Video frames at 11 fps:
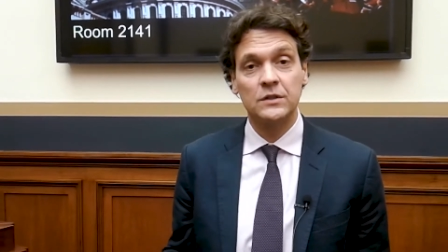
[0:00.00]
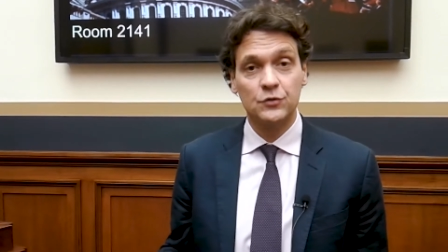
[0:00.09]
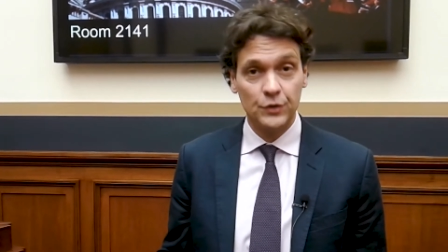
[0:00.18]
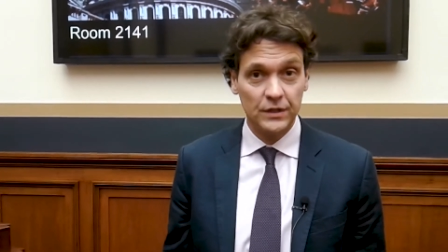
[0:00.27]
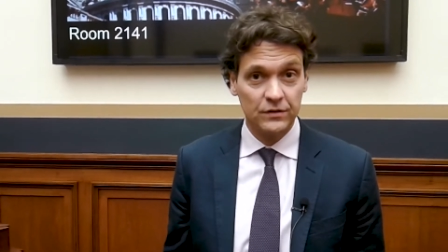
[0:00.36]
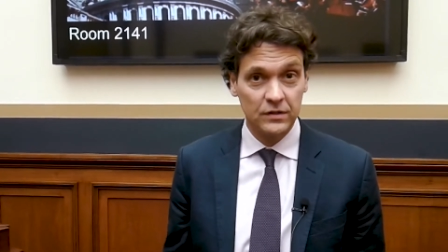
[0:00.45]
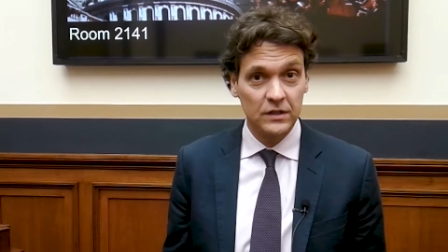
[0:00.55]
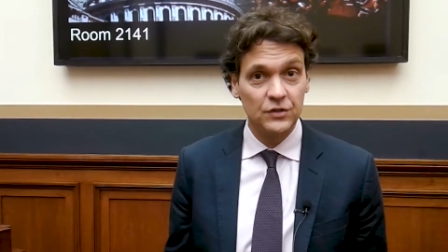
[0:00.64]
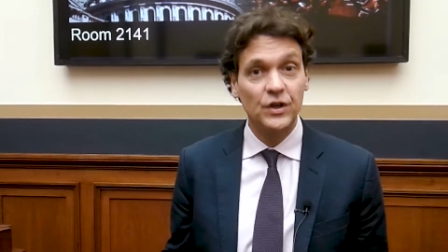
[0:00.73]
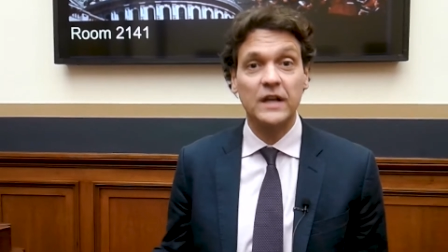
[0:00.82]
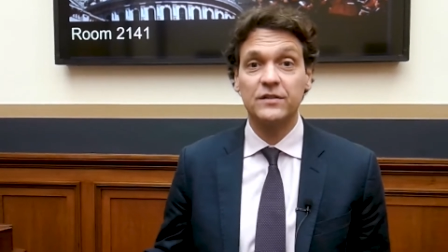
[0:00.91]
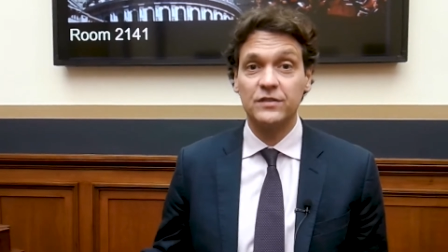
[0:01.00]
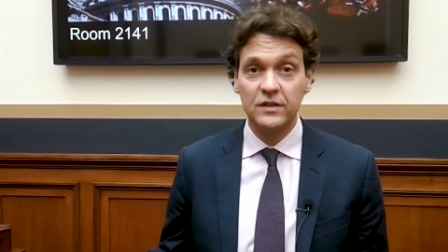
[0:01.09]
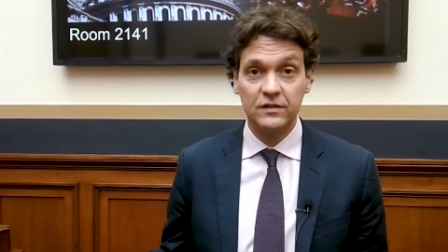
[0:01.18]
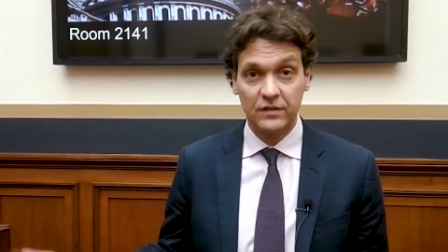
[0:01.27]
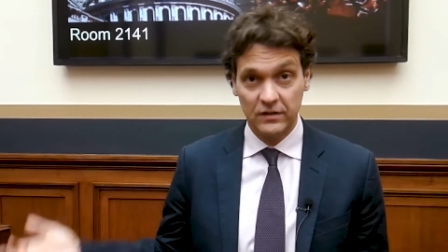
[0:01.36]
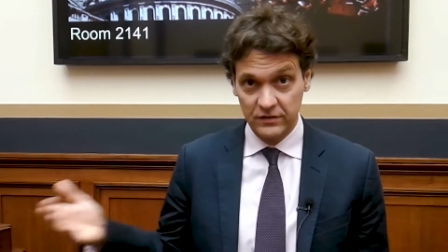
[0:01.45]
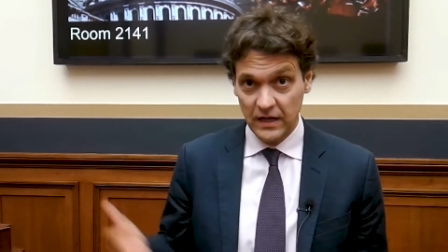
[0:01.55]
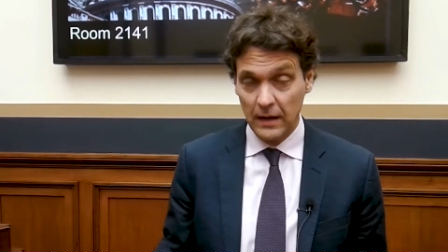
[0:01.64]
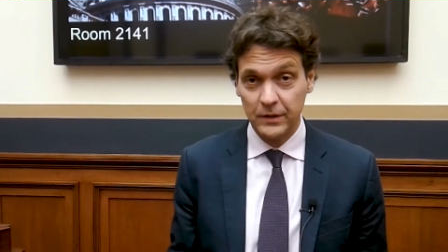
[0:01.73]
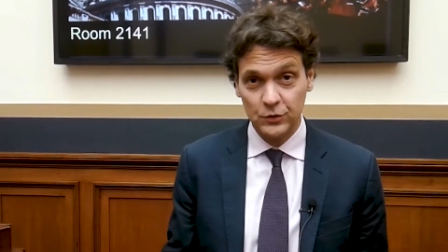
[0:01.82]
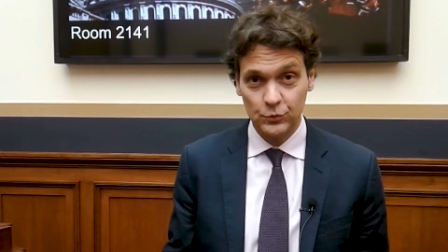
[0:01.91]
treats Chinese citizens
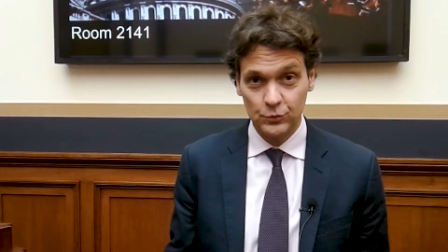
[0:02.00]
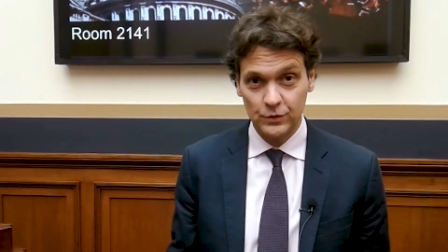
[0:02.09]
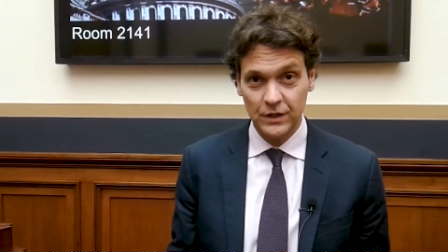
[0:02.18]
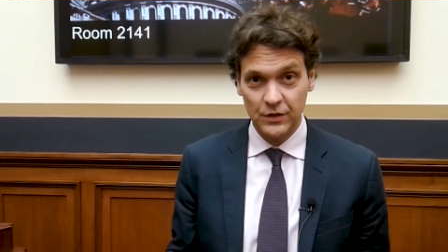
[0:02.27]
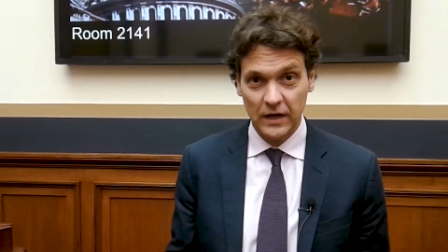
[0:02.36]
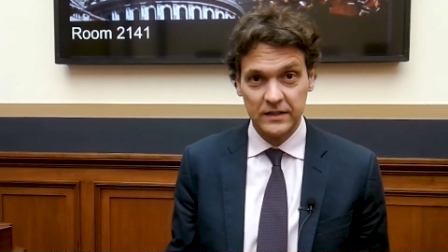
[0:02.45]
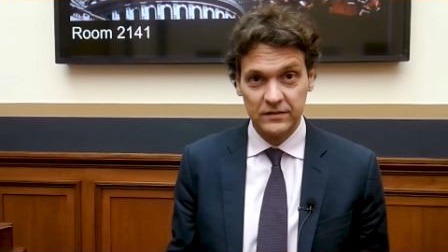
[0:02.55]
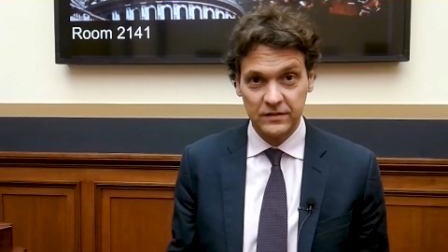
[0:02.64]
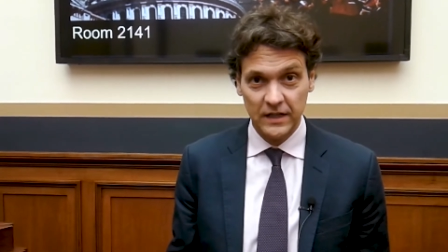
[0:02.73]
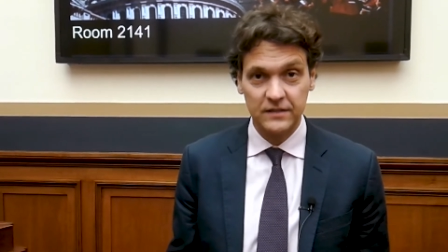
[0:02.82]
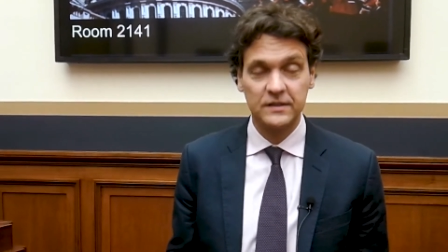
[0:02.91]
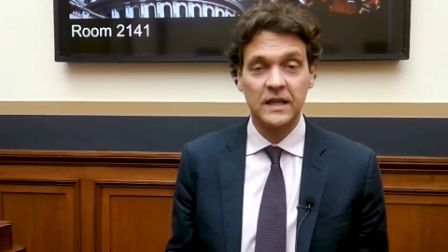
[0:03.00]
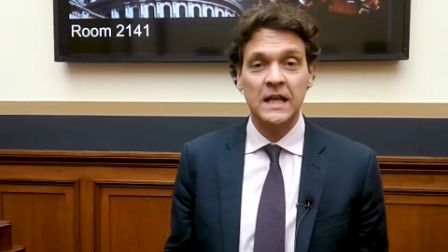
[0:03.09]
coming to the United States.